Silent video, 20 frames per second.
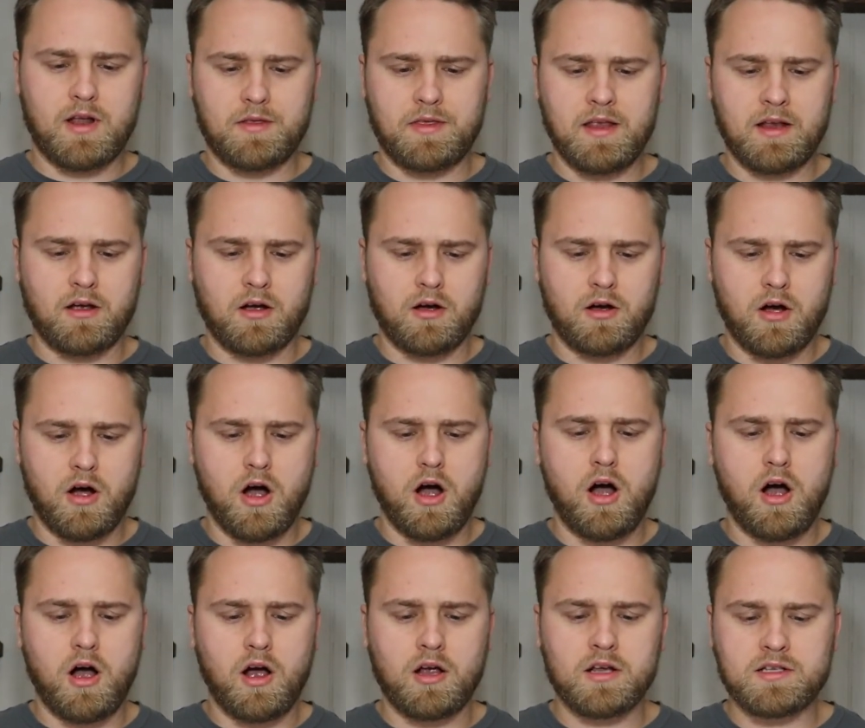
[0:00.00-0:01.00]
think
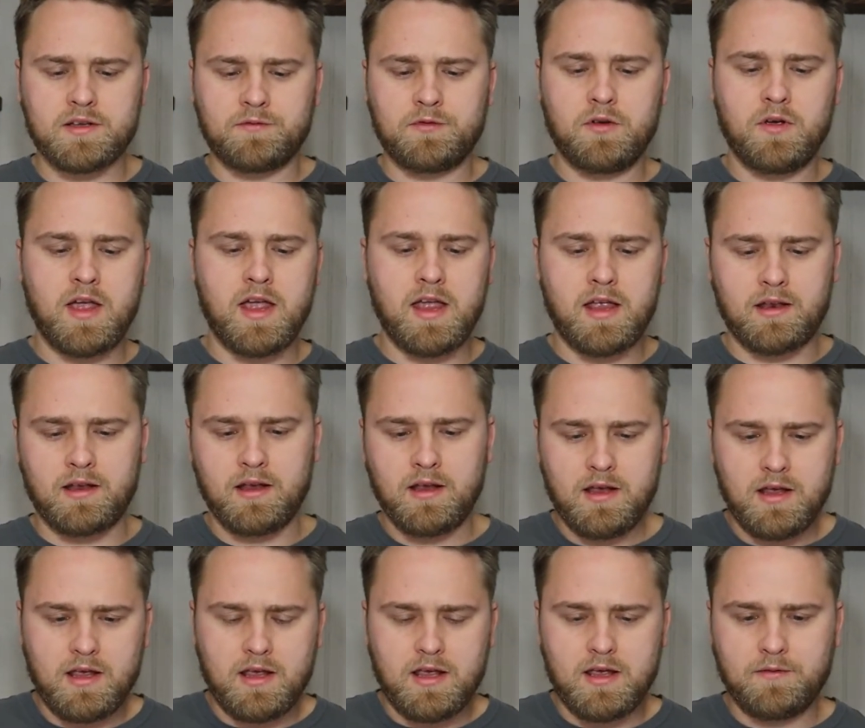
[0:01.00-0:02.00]
Hawes, if you had
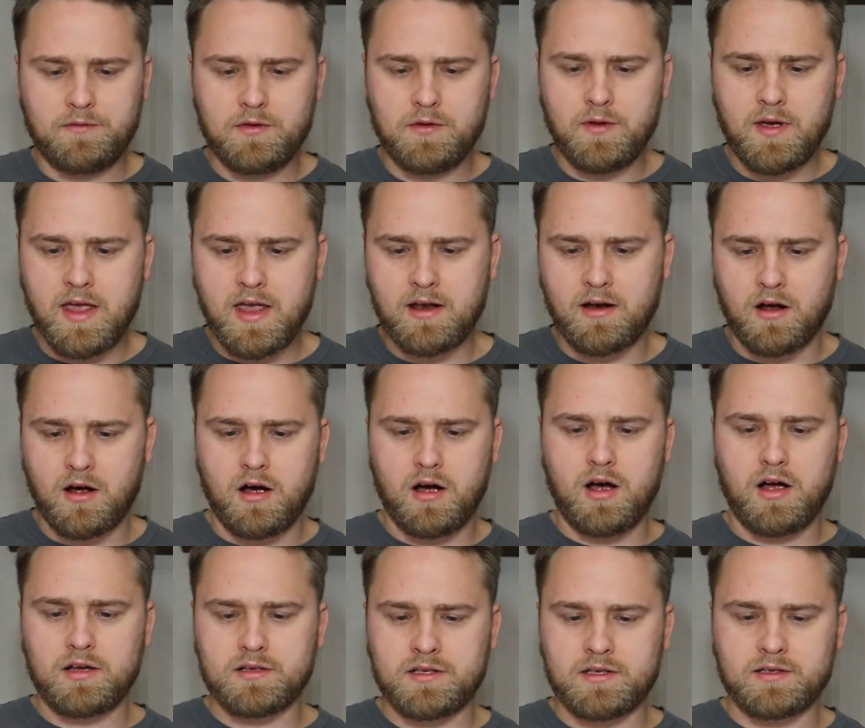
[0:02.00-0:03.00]

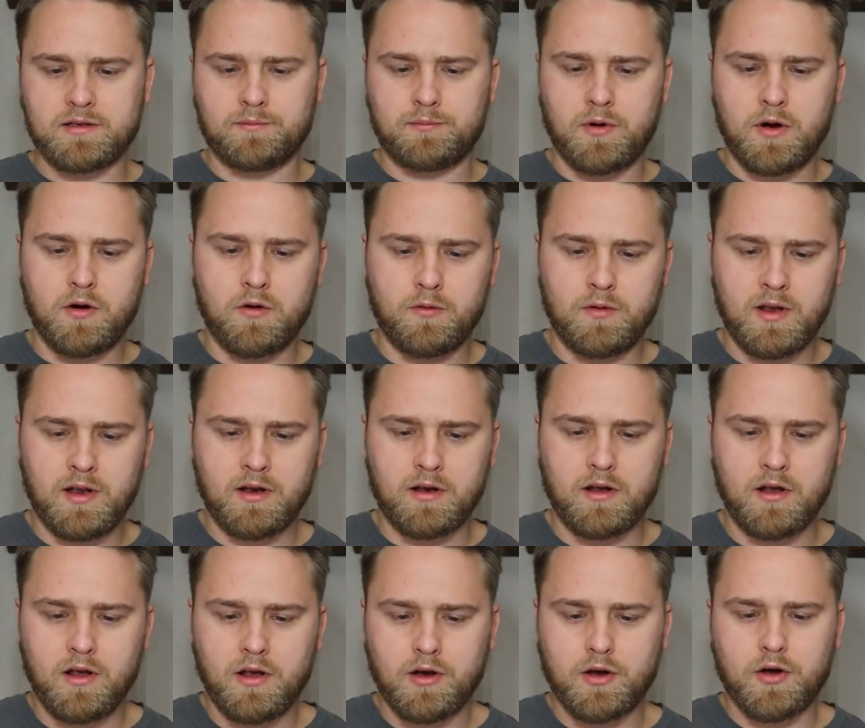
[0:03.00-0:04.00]
Hawes's opponent,
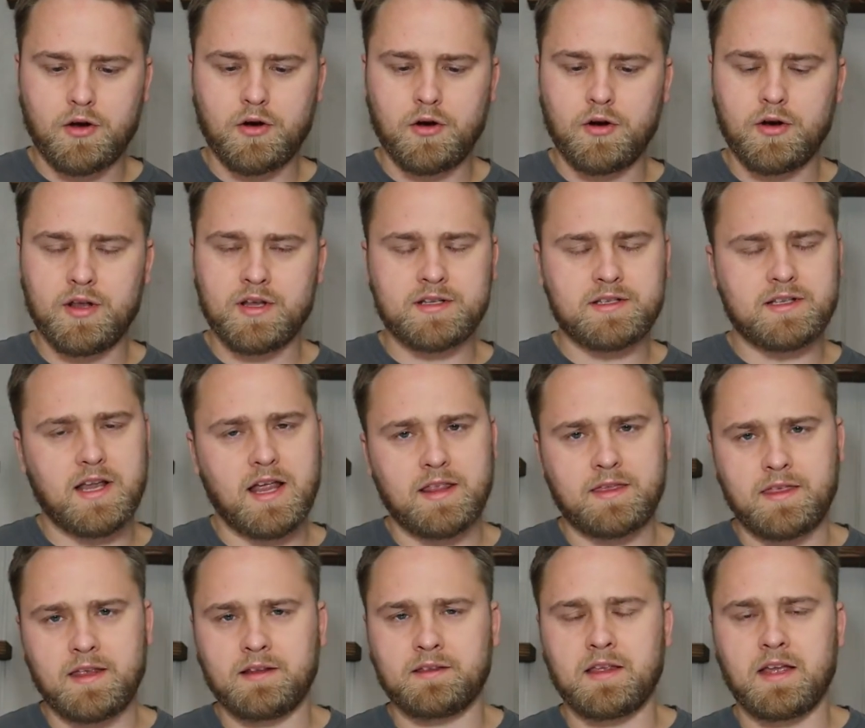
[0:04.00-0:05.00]
Curtis, I
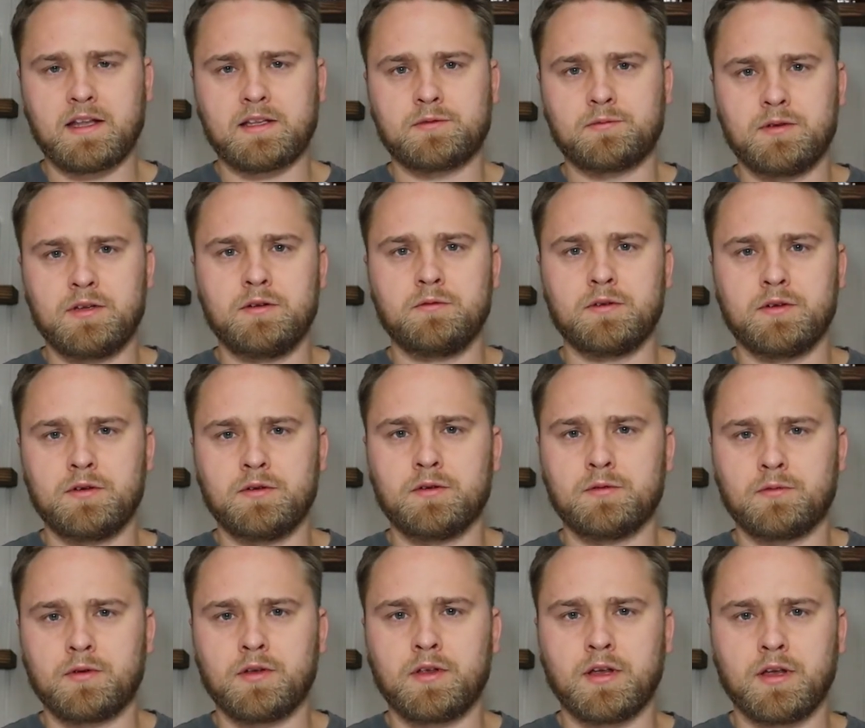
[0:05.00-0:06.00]
think that's when you were
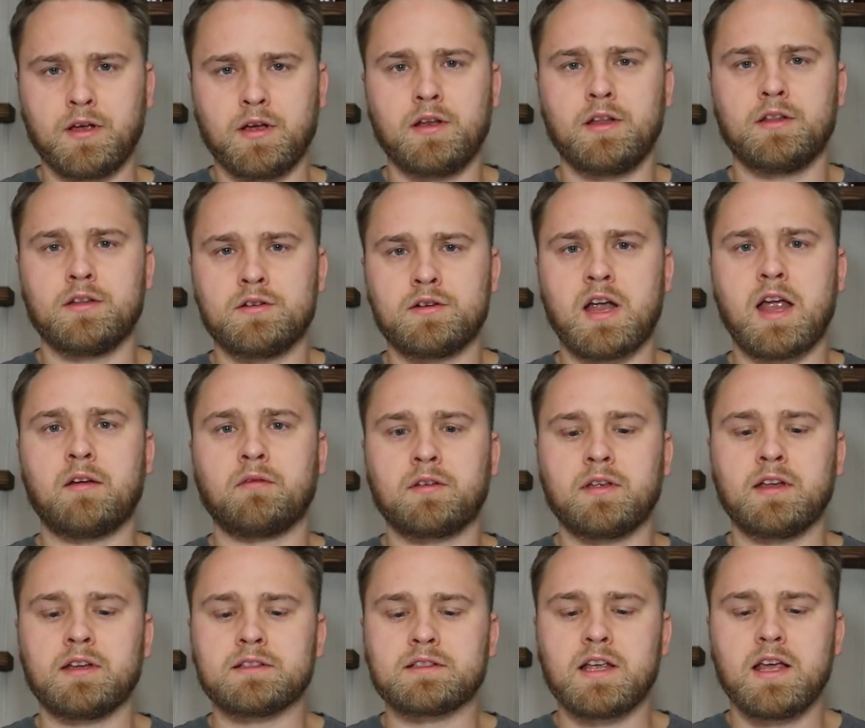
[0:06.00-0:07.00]
doing really good in the
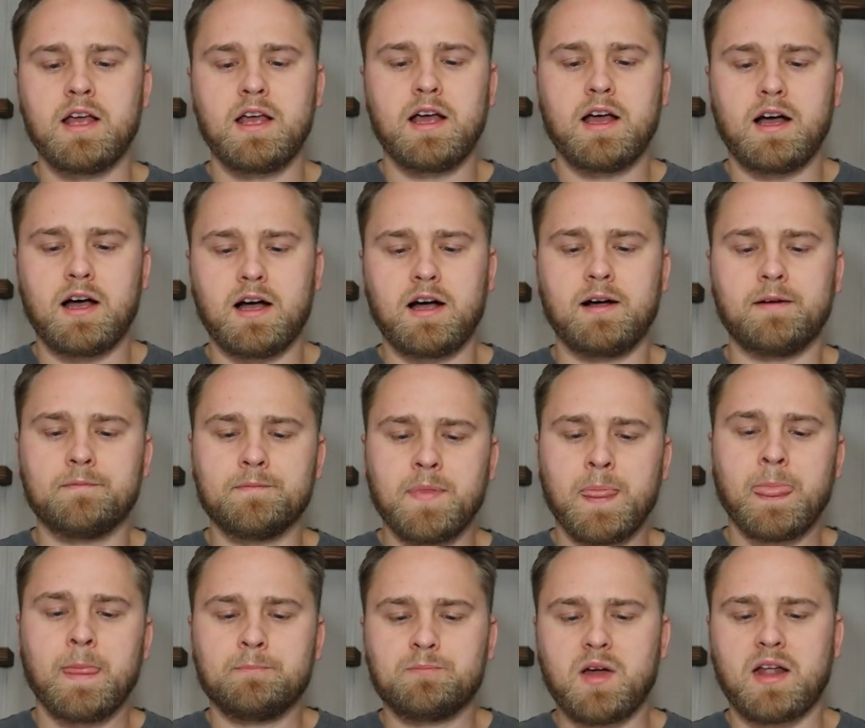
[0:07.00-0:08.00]
DraftKings. I
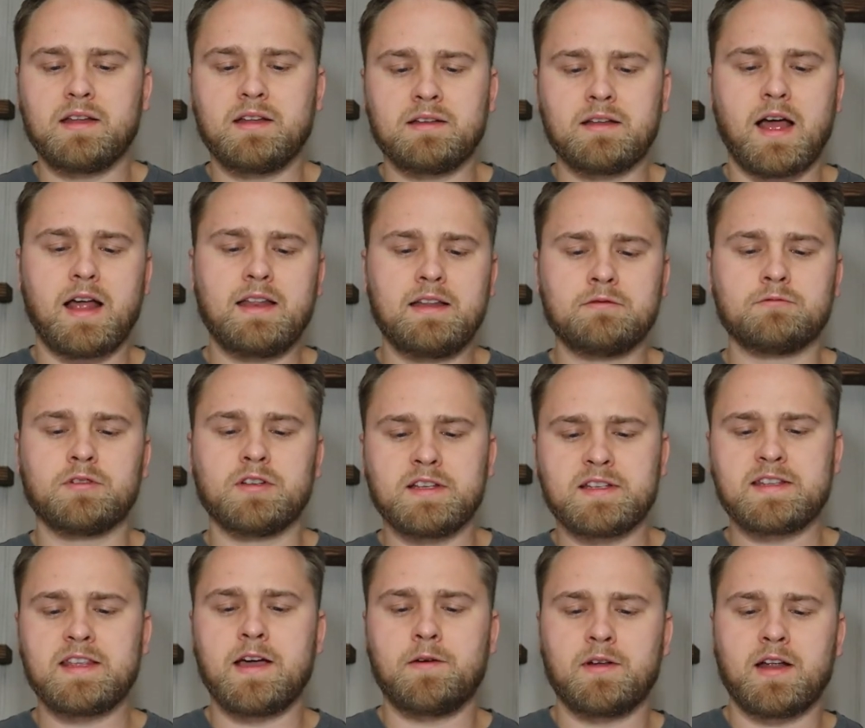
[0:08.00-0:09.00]
didn't really
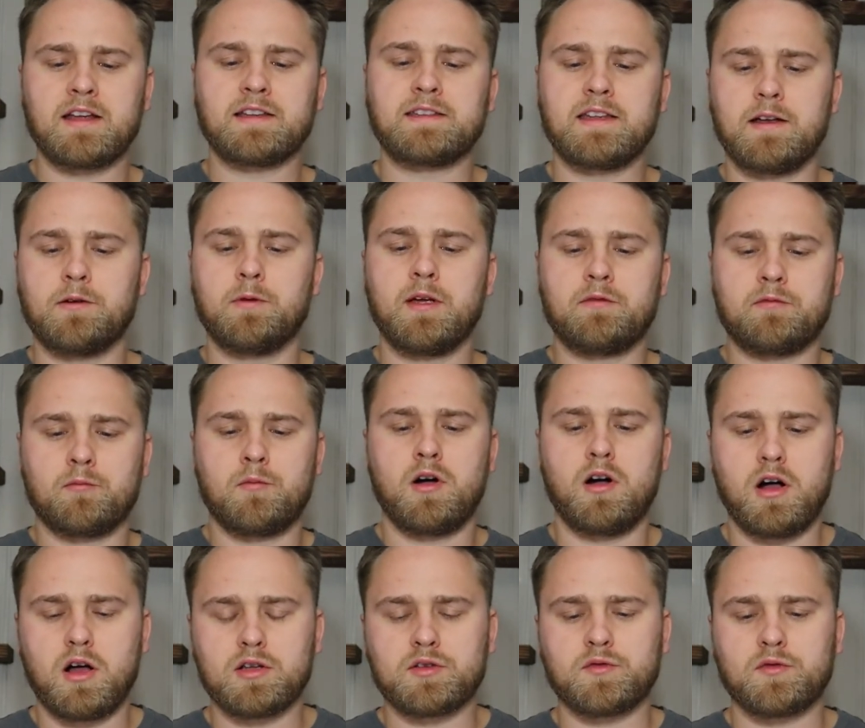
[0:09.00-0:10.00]
see that one. I stayed away from
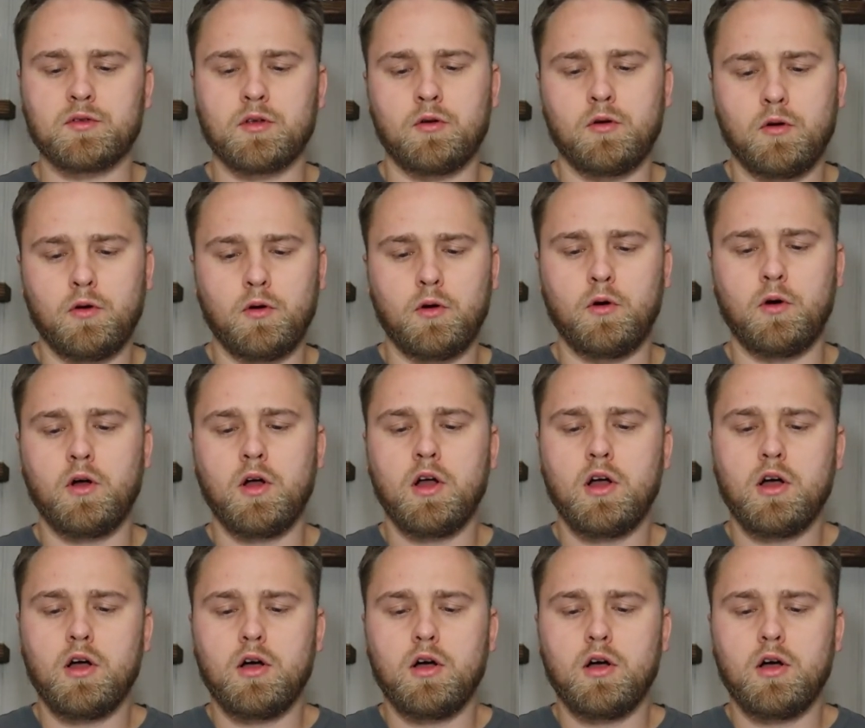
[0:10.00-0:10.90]
Hawes for the whole